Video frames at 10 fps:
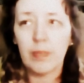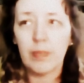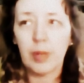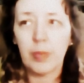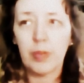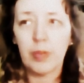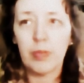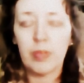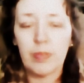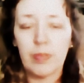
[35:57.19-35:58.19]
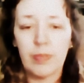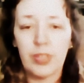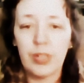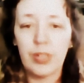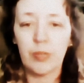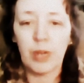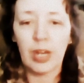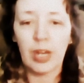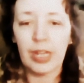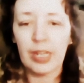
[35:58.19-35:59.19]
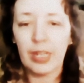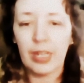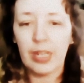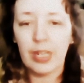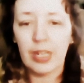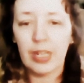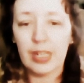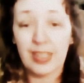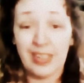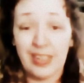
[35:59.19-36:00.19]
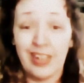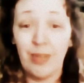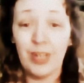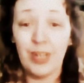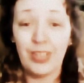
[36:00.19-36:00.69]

are both single wide. Because you know what?